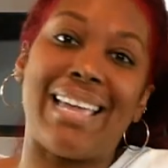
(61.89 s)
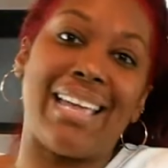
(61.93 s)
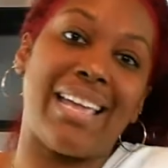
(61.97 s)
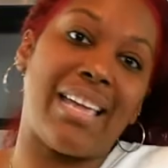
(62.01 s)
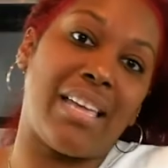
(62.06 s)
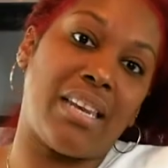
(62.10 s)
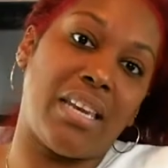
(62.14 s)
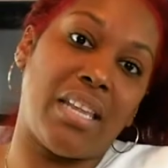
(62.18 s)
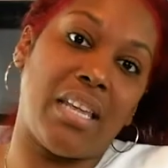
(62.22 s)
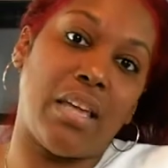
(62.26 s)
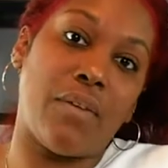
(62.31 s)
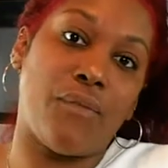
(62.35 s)

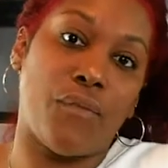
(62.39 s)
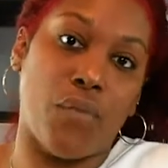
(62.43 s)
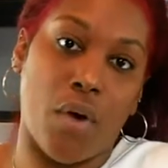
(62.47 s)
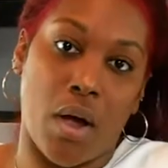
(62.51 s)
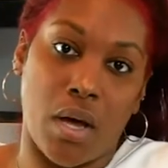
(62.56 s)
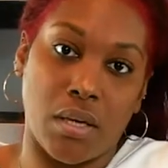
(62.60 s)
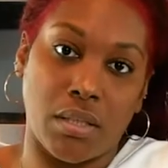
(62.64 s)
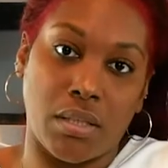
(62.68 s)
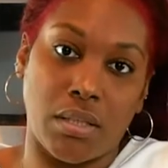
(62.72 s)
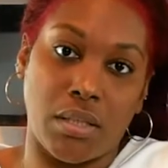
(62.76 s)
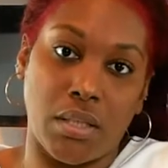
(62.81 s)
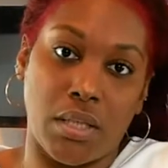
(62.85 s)
any
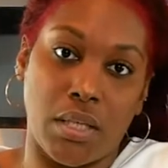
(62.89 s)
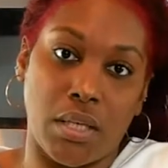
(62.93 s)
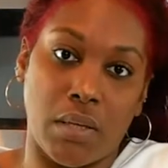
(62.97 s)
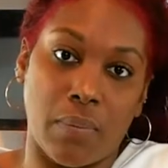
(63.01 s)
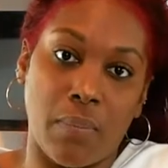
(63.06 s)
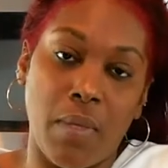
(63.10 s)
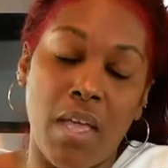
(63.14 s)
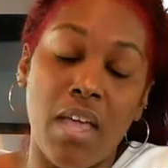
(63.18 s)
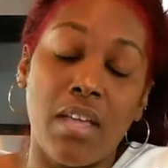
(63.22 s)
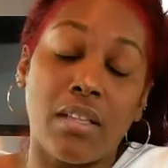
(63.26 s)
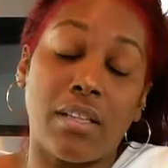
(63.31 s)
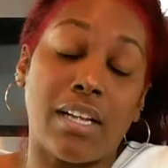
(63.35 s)

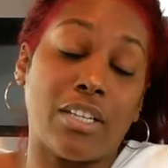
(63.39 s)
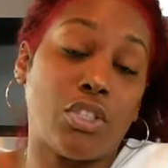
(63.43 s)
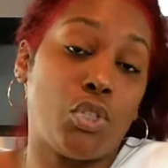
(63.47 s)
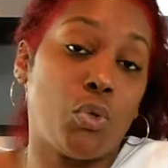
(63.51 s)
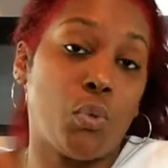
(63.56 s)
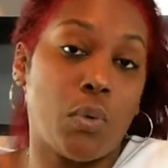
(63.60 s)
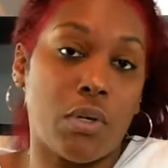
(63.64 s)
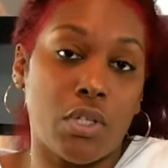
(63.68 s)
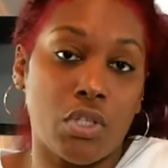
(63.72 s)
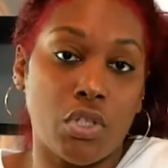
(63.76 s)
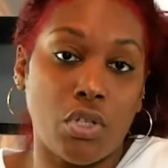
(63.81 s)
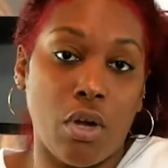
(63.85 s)
frosting that
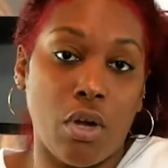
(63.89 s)
you want to